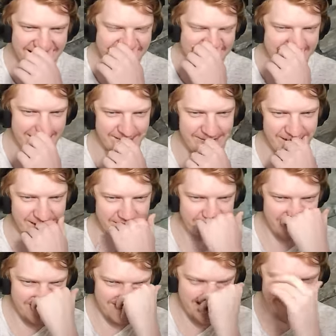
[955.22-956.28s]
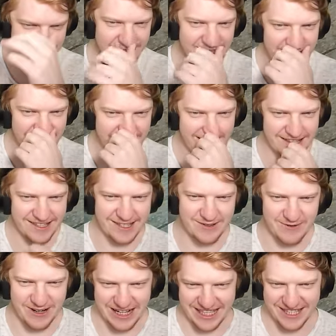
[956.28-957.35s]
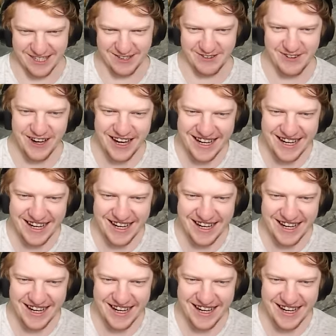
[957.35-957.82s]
level is yours? 22.